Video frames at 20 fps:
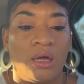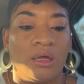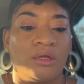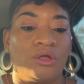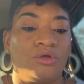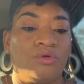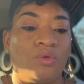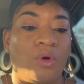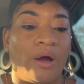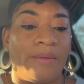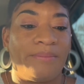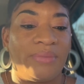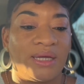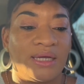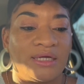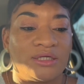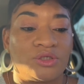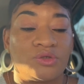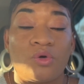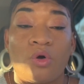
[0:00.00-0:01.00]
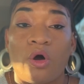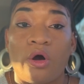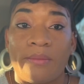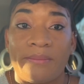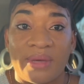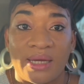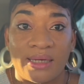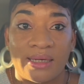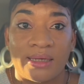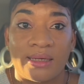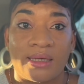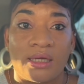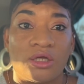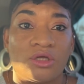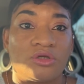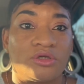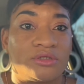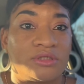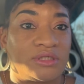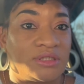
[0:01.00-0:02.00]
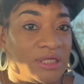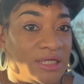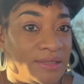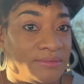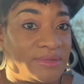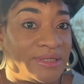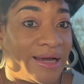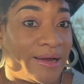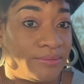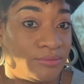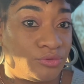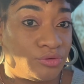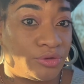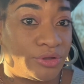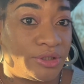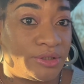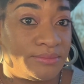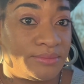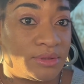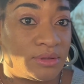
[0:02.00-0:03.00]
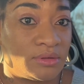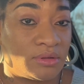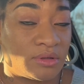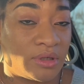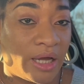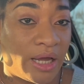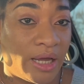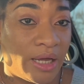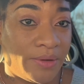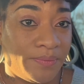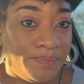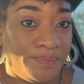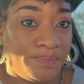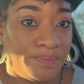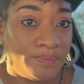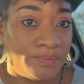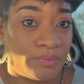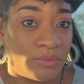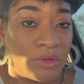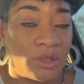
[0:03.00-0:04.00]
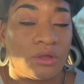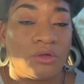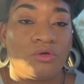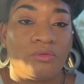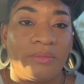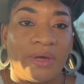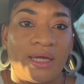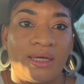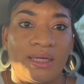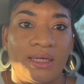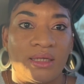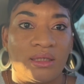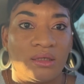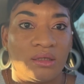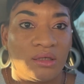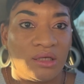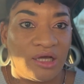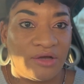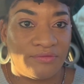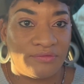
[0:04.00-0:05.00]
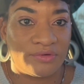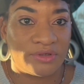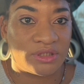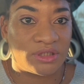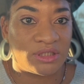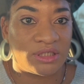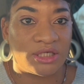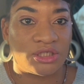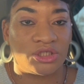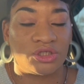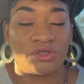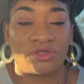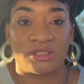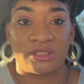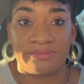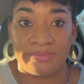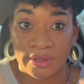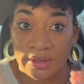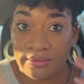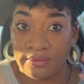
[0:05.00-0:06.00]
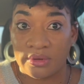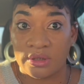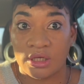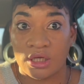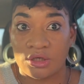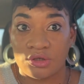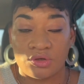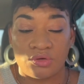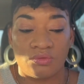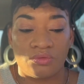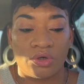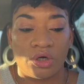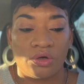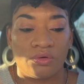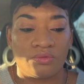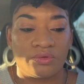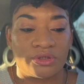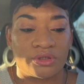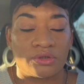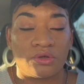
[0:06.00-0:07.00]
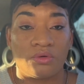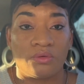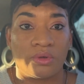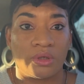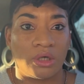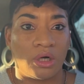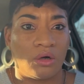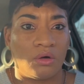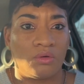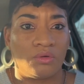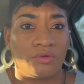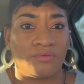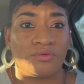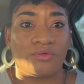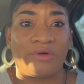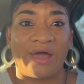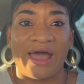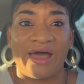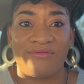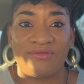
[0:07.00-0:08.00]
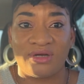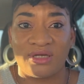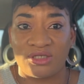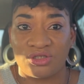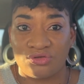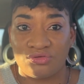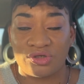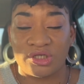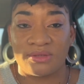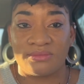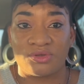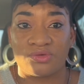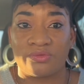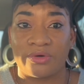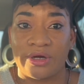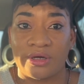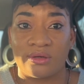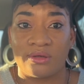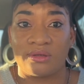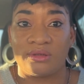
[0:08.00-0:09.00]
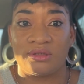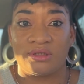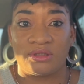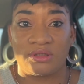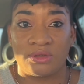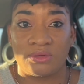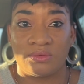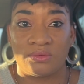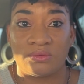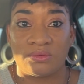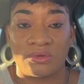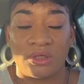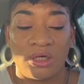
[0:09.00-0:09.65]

You are being tormented in your sleep type dreams. Okay. You may need deliverance. That's your spirit letting you know what's going on. If you're having these dreams regularly too.